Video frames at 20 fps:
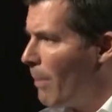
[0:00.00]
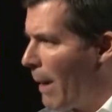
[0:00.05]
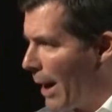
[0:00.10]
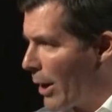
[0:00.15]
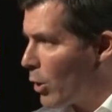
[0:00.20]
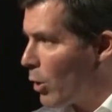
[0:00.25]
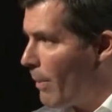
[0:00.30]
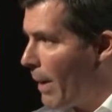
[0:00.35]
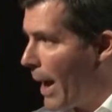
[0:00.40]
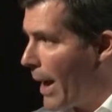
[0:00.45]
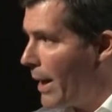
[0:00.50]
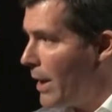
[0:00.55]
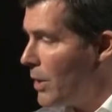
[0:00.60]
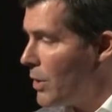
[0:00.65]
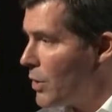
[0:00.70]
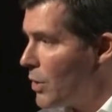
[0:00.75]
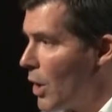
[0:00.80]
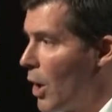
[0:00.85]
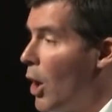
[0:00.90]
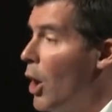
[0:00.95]
you
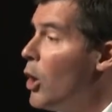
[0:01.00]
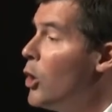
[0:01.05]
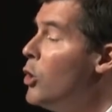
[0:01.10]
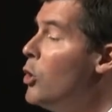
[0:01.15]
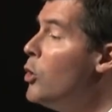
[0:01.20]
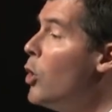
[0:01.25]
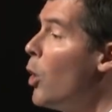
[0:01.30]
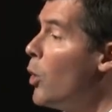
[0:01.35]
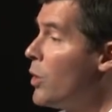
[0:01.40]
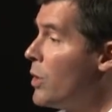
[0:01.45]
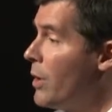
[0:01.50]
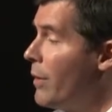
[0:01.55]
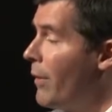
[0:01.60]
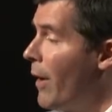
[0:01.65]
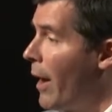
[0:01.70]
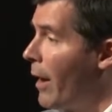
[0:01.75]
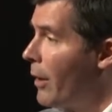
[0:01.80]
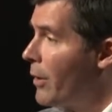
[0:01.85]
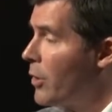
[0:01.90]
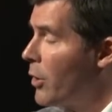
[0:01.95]
micromanage, you don't
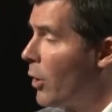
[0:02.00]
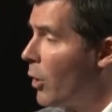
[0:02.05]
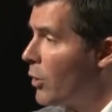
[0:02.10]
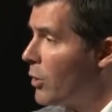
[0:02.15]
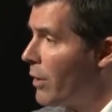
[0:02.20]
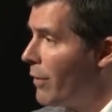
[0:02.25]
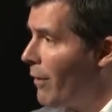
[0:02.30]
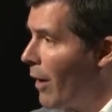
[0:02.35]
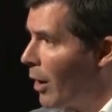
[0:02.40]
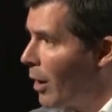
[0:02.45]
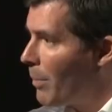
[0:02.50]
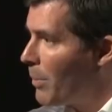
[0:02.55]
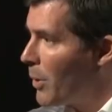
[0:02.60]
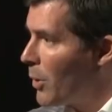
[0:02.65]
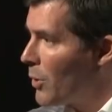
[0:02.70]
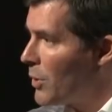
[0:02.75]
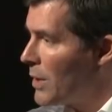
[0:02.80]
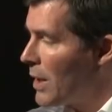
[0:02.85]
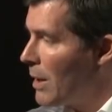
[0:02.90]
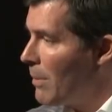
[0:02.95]

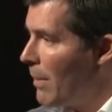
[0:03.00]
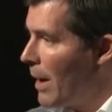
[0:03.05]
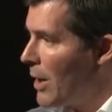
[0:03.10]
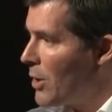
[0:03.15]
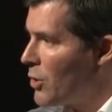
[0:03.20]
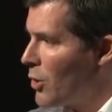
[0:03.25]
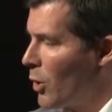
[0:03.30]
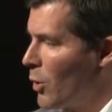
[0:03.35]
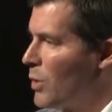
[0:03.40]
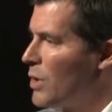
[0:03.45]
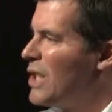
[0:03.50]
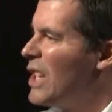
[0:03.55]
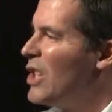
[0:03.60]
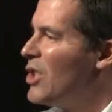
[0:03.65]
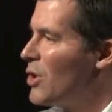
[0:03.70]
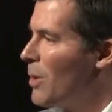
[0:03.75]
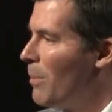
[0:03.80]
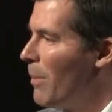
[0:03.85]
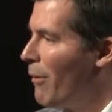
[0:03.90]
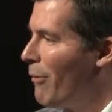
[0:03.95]
develop your teammates, you don't
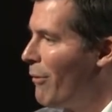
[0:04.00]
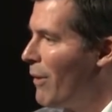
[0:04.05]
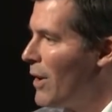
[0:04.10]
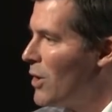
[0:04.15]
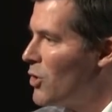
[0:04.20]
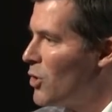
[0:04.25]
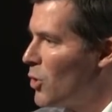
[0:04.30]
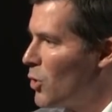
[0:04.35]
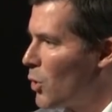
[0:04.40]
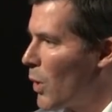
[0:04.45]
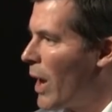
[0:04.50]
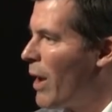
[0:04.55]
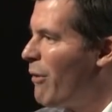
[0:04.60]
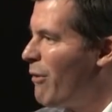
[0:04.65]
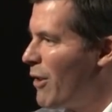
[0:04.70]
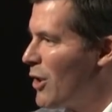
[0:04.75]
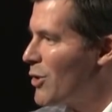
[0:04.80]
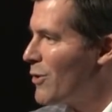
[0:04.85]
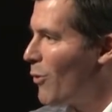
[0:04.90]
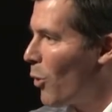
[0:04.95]
teach them to fish, you
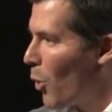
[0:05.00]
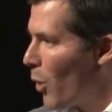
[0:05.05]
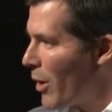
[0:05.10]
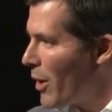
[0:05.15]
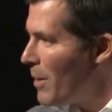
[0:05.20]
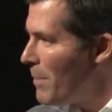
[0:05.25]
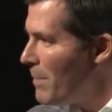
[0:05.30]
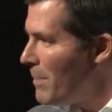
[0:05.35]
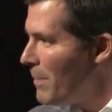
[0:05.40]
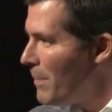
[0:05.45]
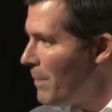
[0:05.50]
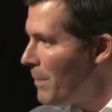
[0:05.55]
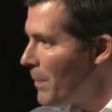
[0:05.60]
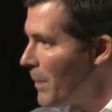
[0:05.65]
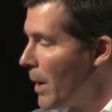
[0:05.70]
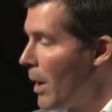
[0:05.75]
try to fish for them,